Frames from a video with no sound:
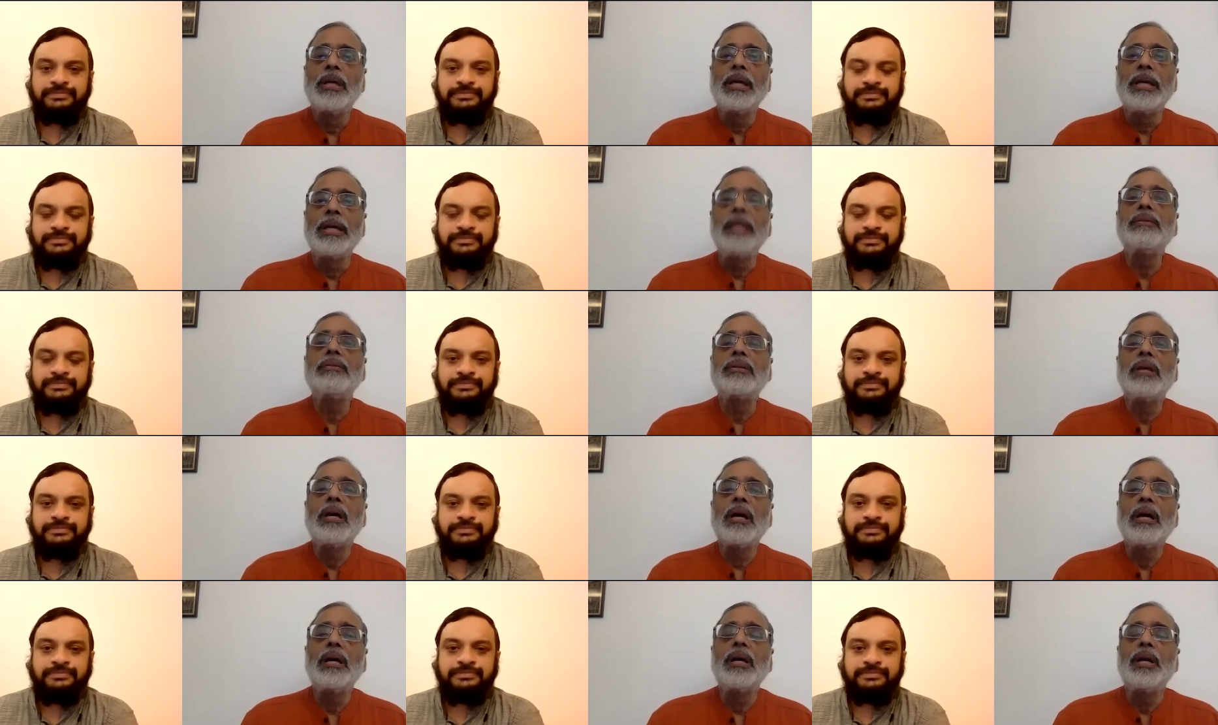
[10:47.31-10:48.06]

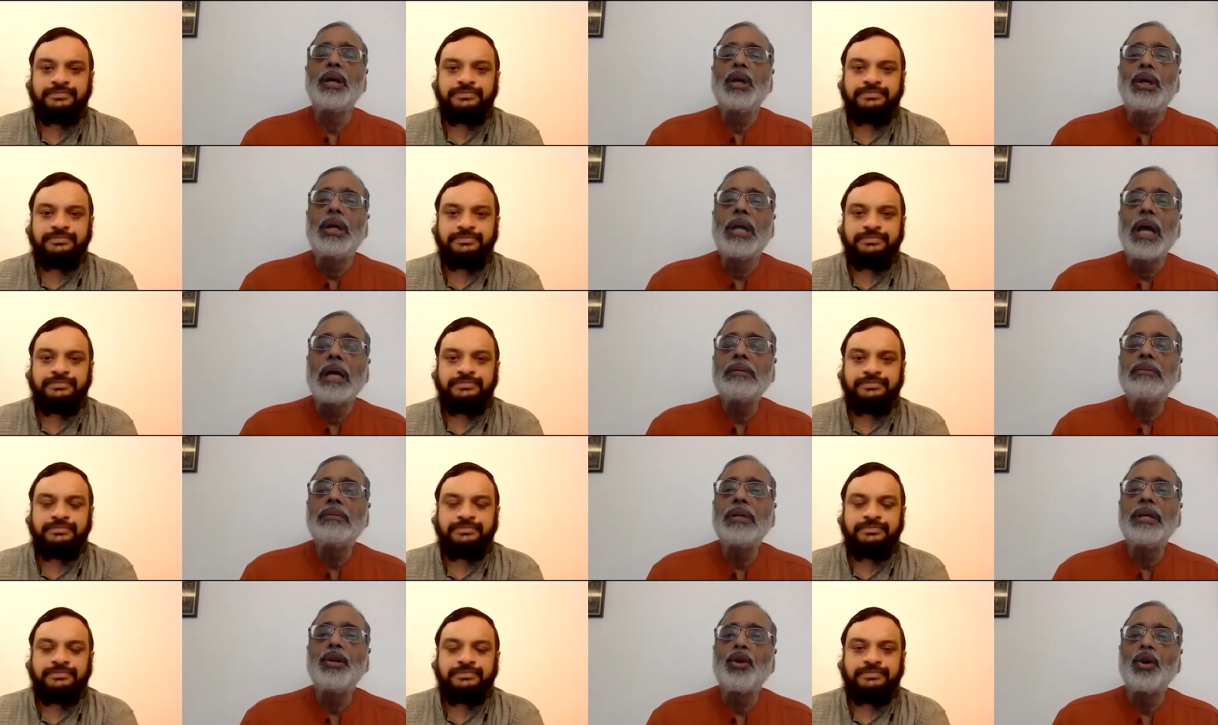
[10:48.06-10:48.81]
Speaker 1: is does
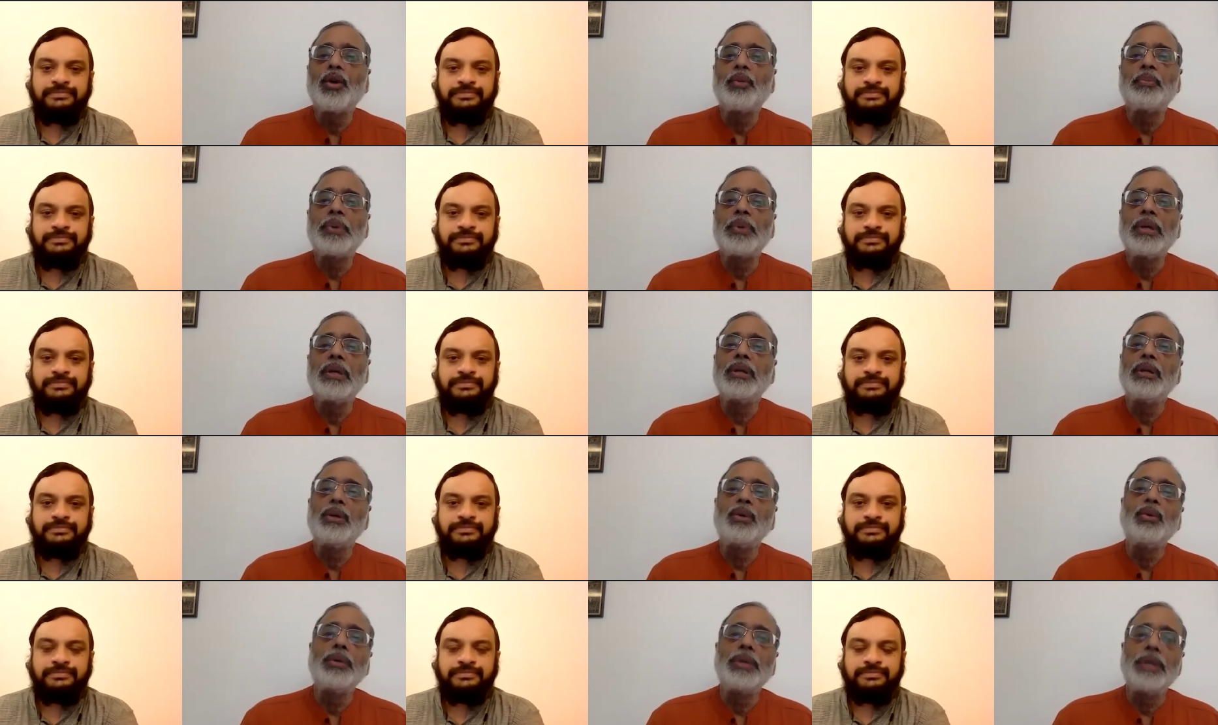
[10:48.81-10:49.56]
the European
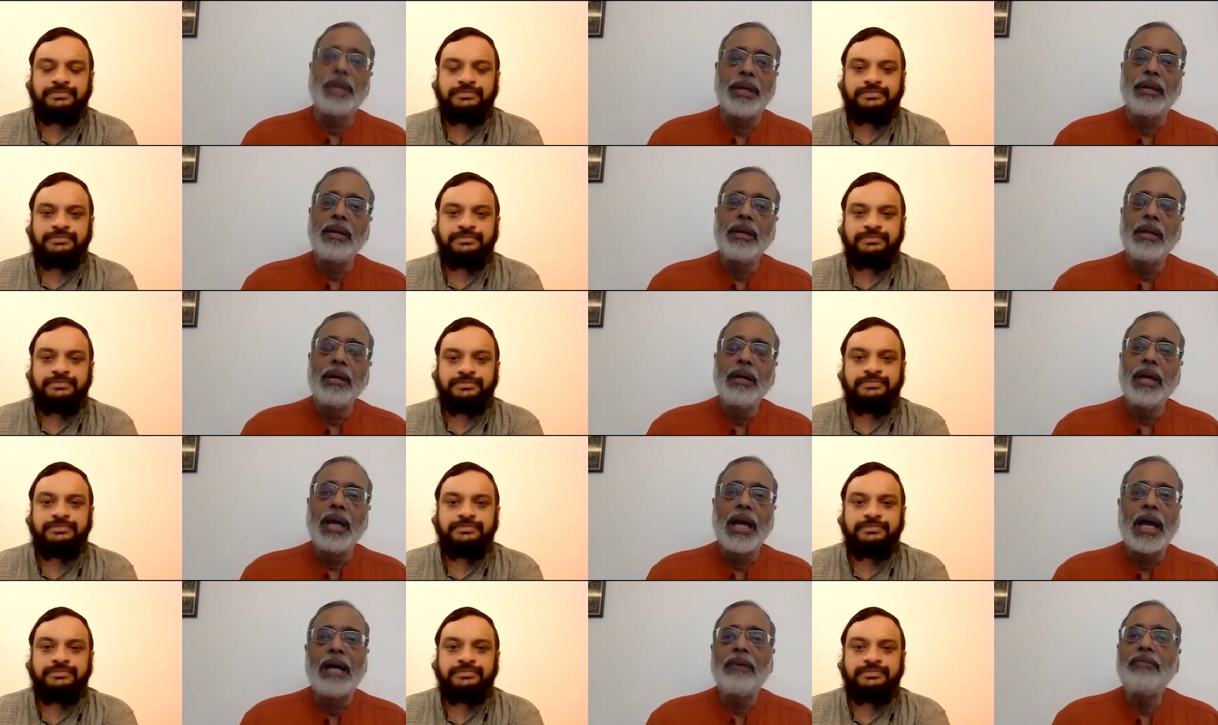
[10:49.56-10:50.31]
Union
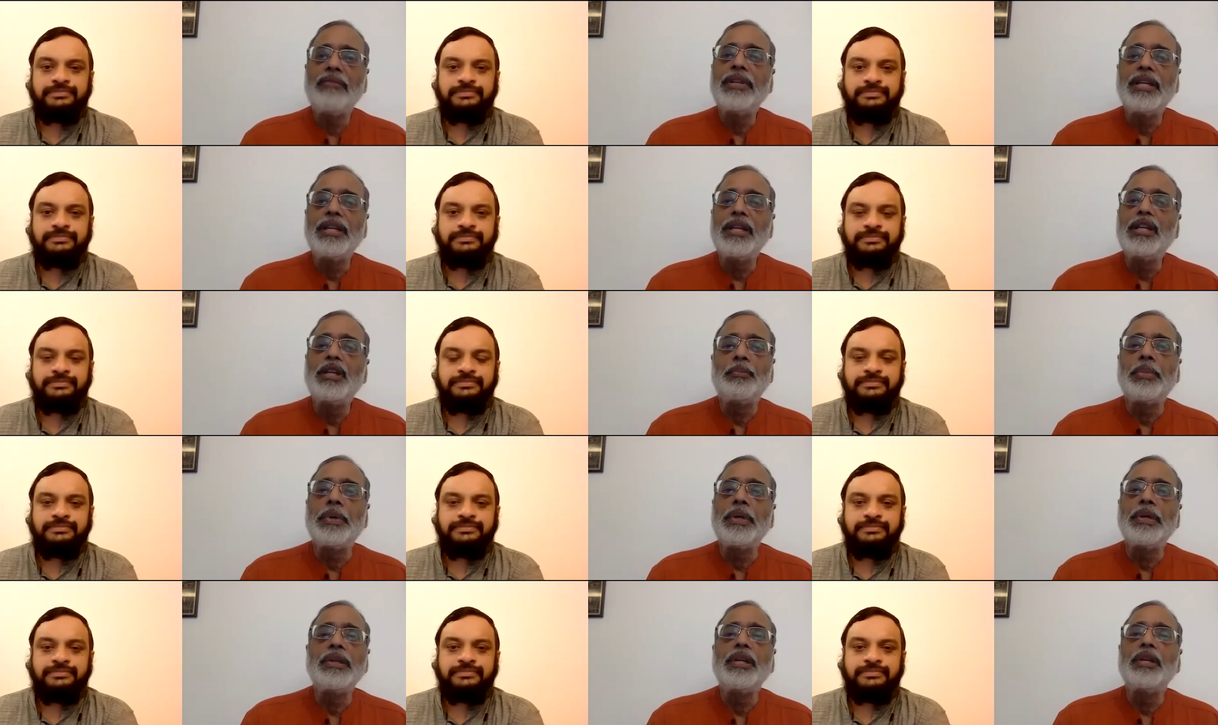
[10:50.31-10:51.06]
have an
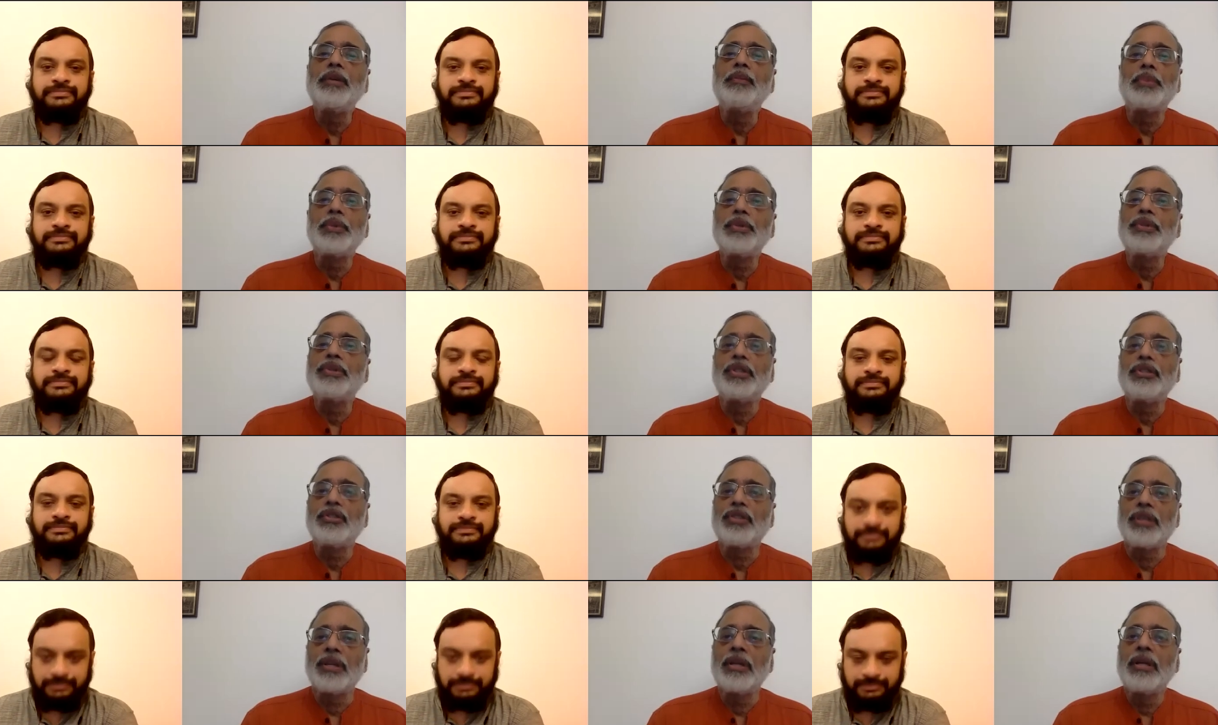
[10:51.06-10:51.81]
independent
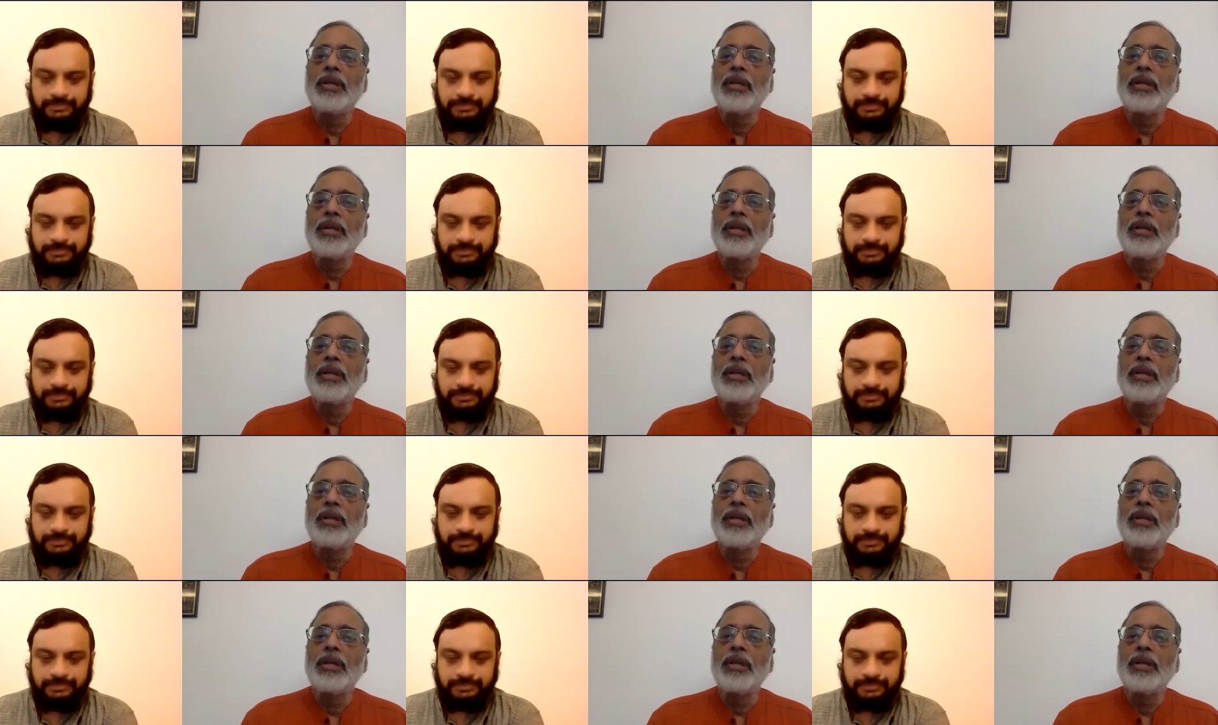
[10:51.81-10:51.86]
position,